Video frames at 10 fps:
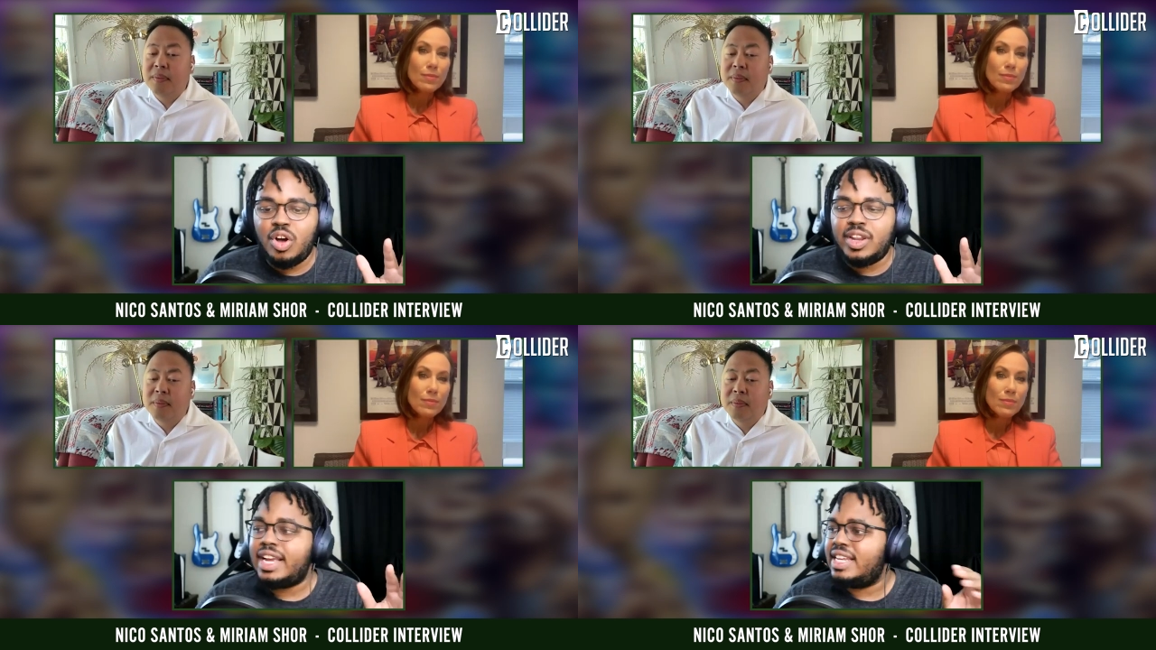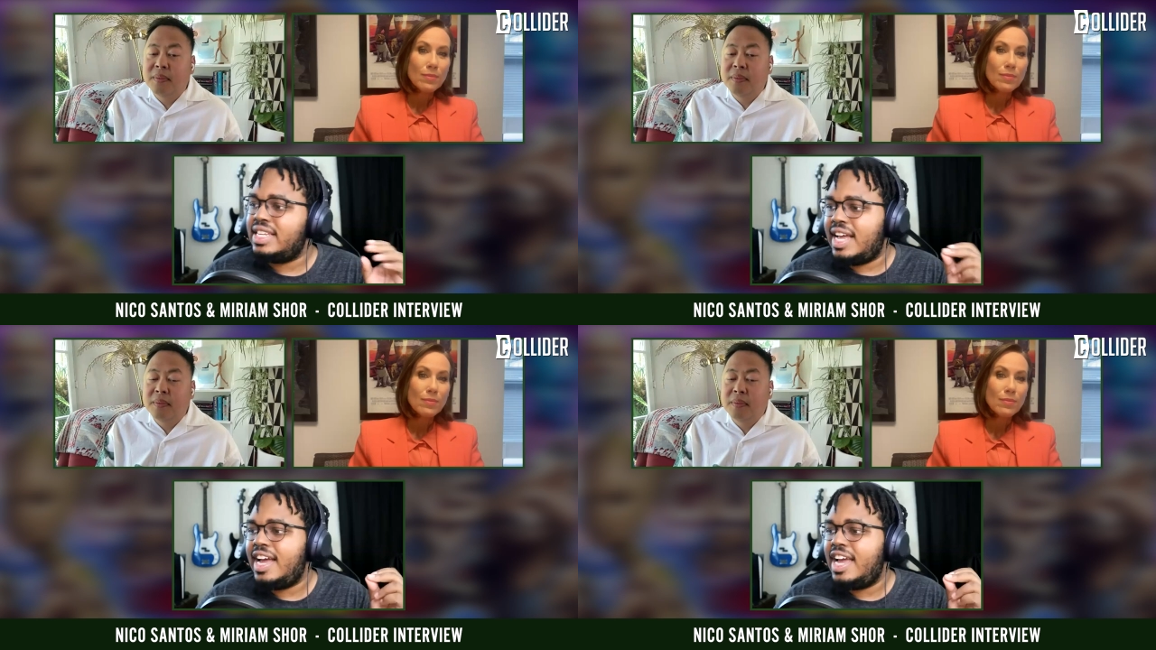Speaker 1: on like a
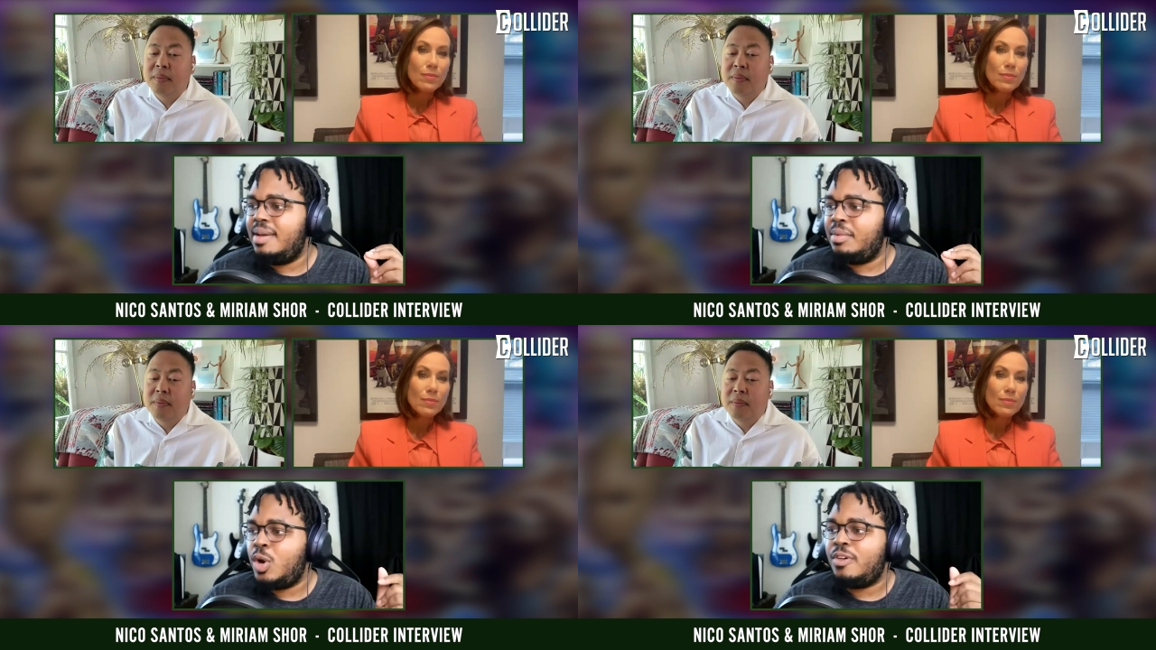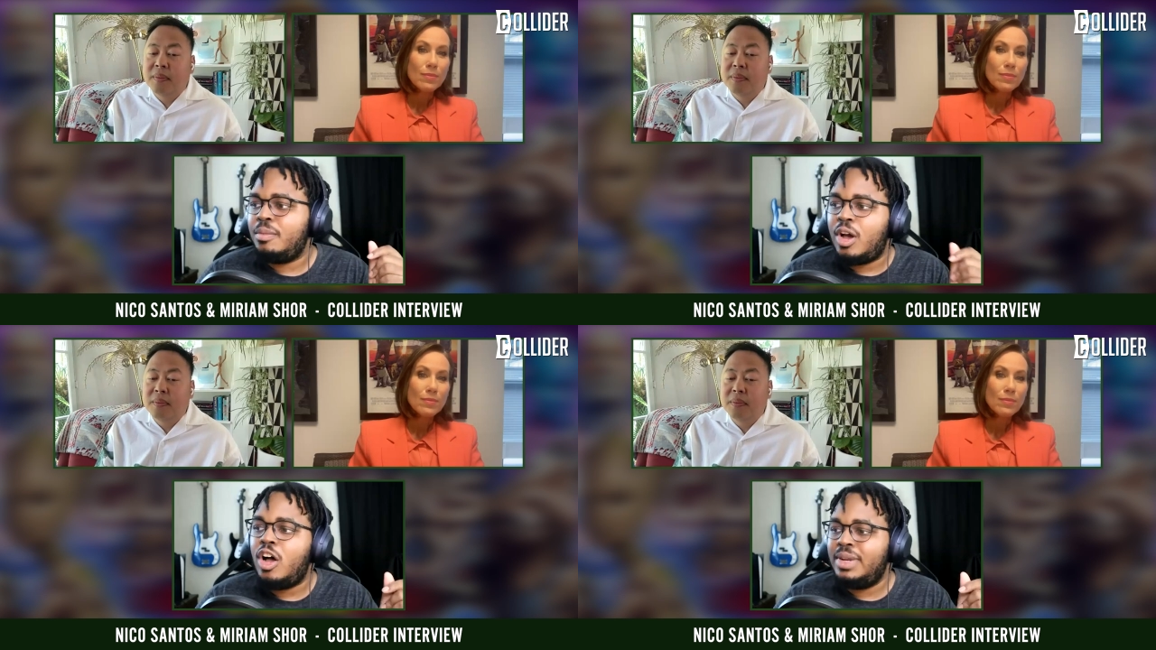dime, go
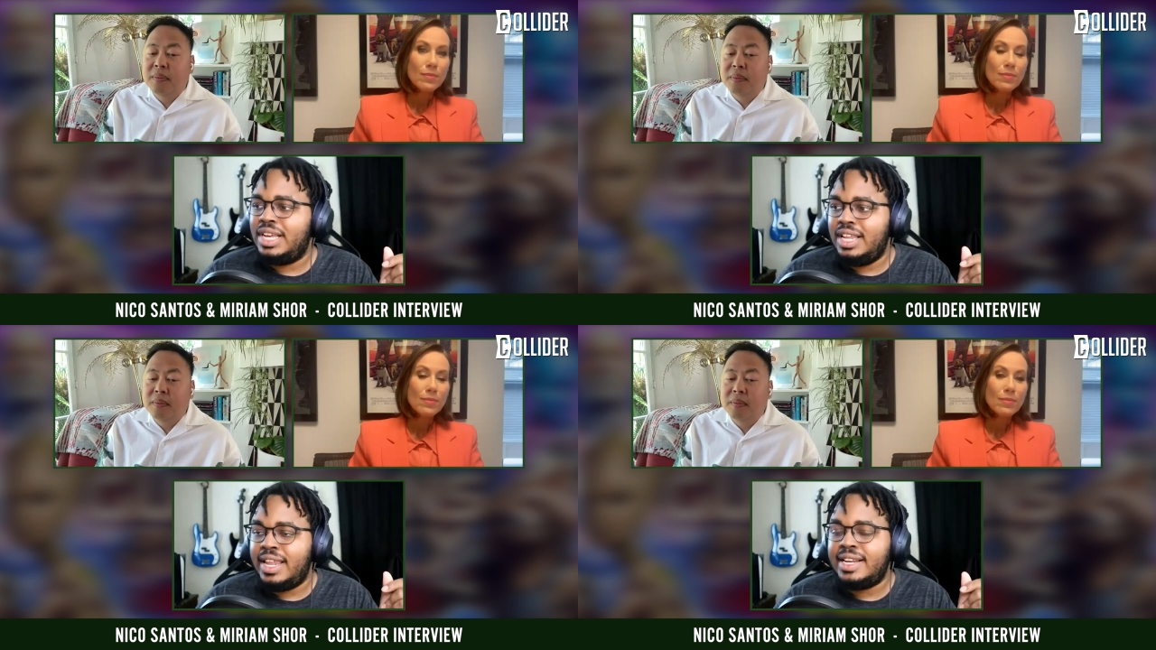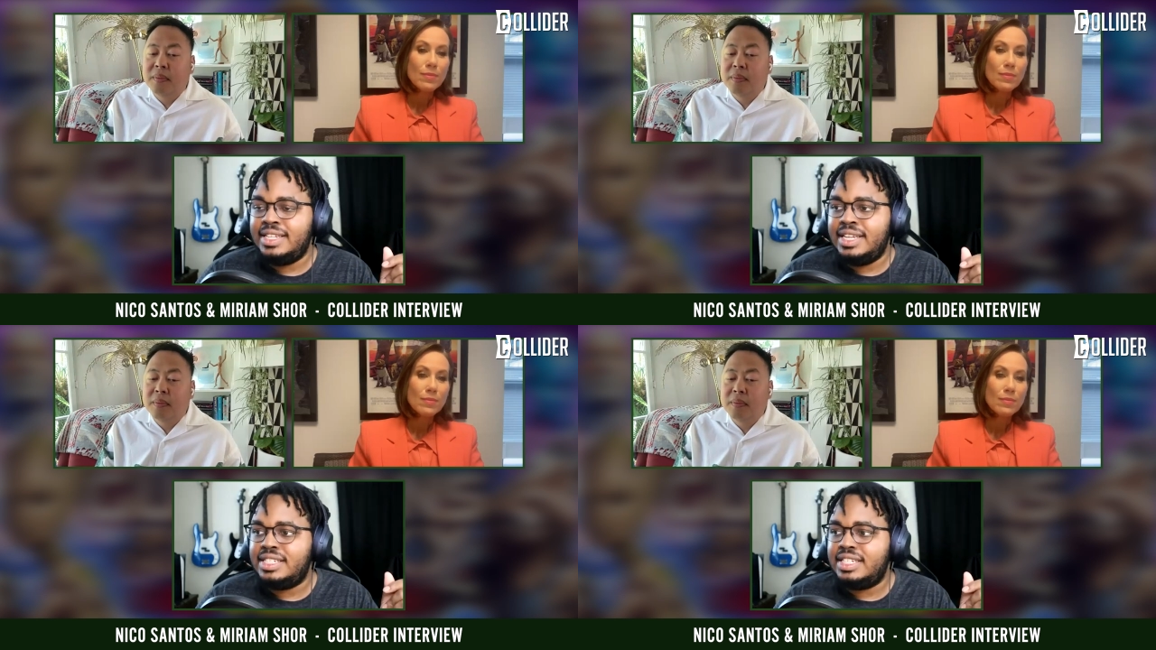from calm and
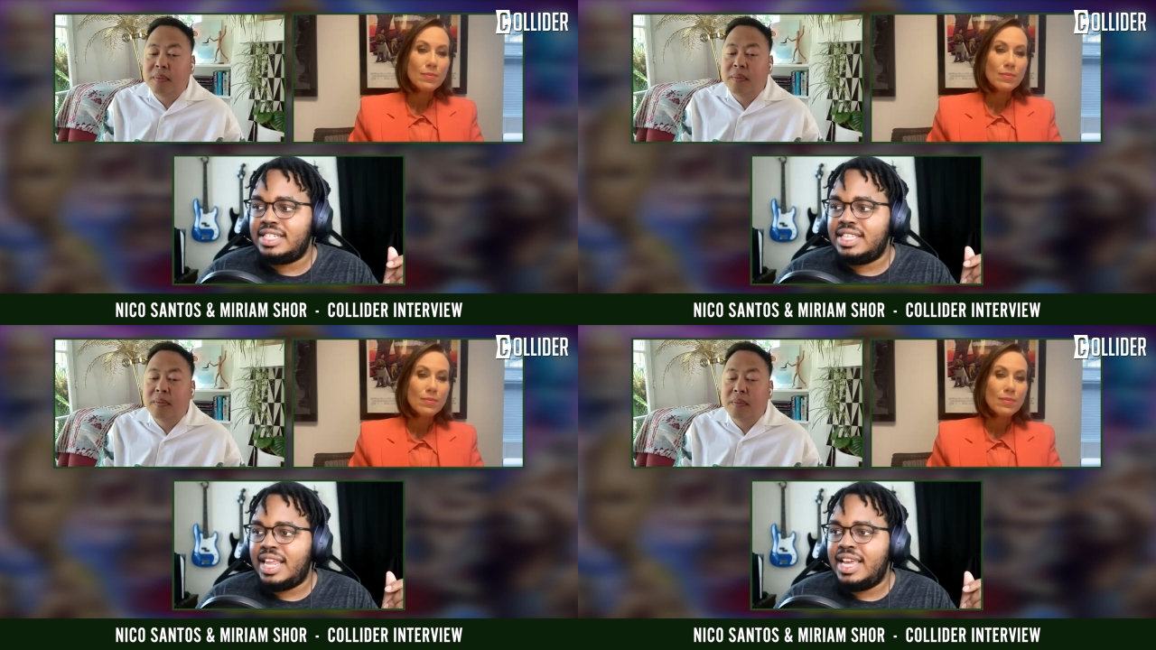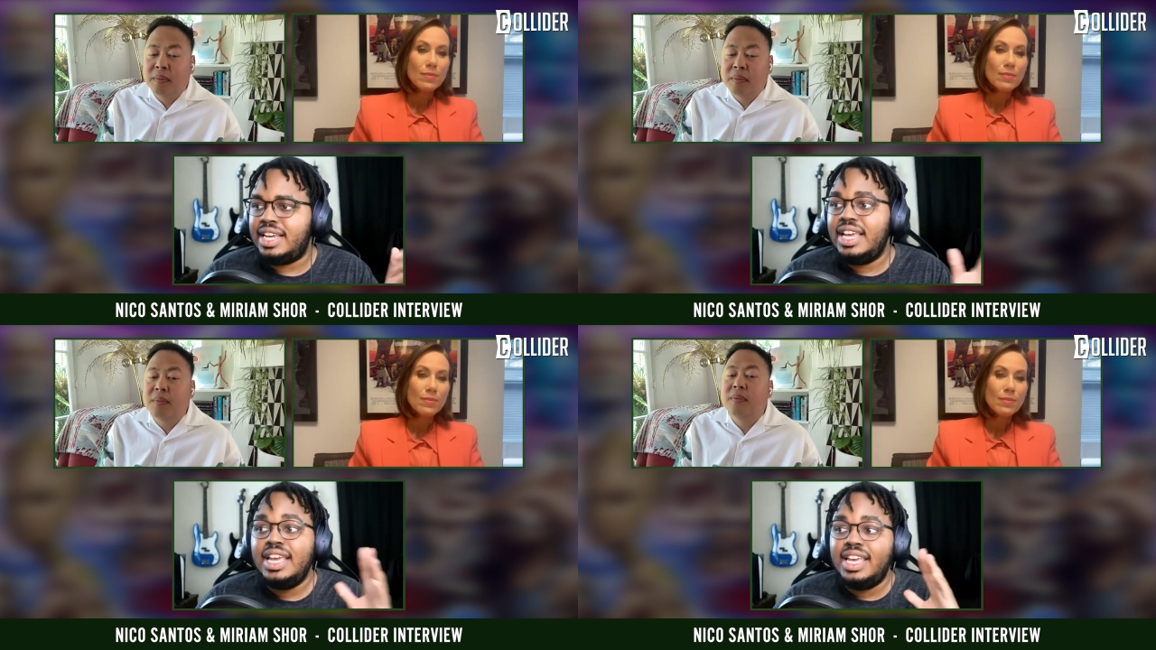collected to just
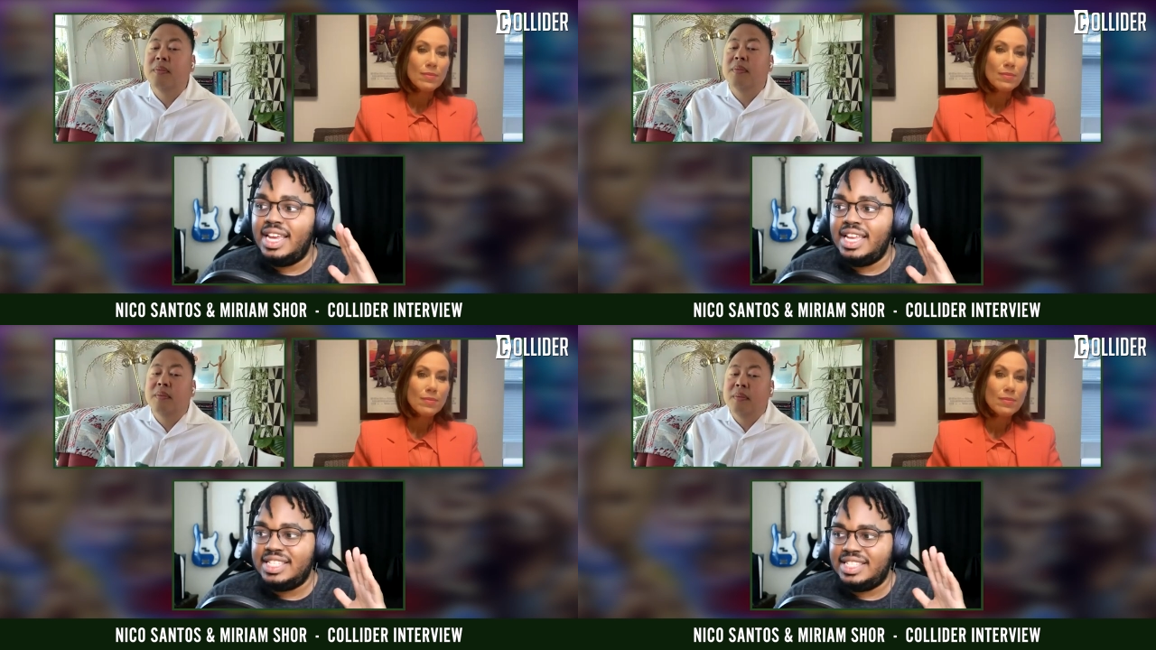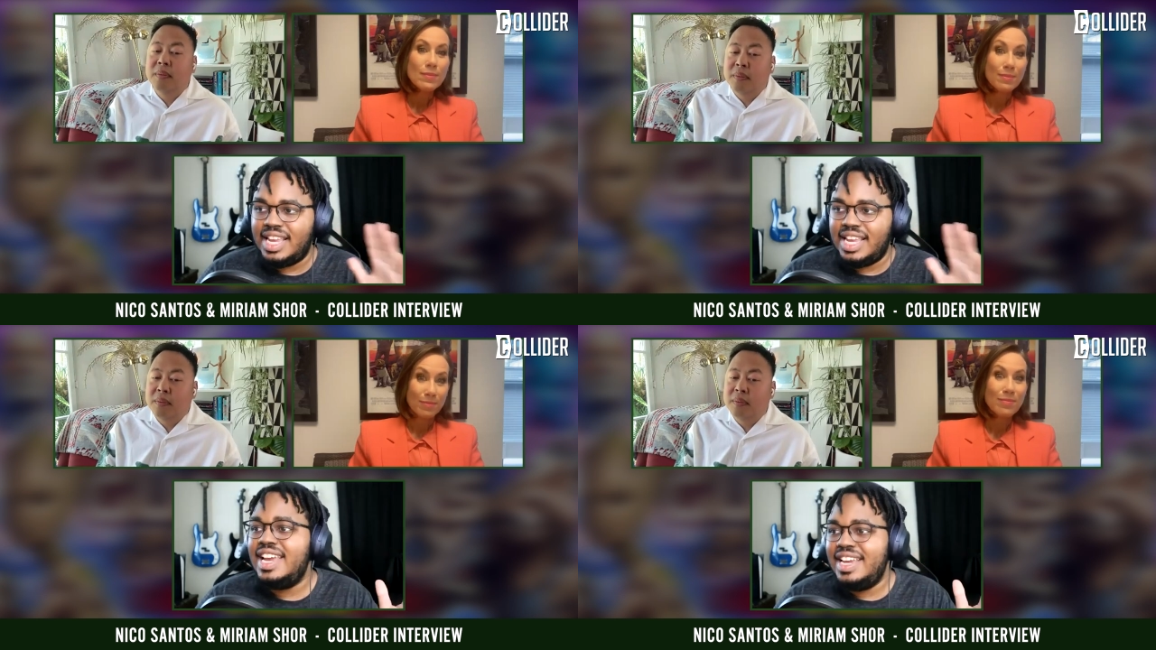like
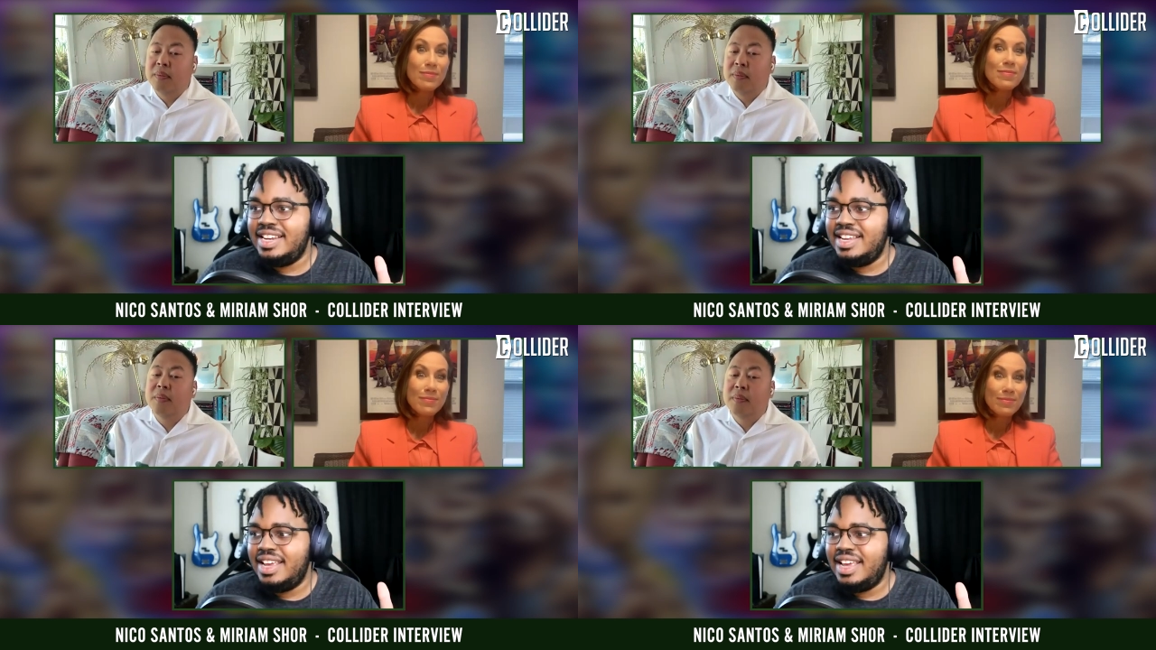insane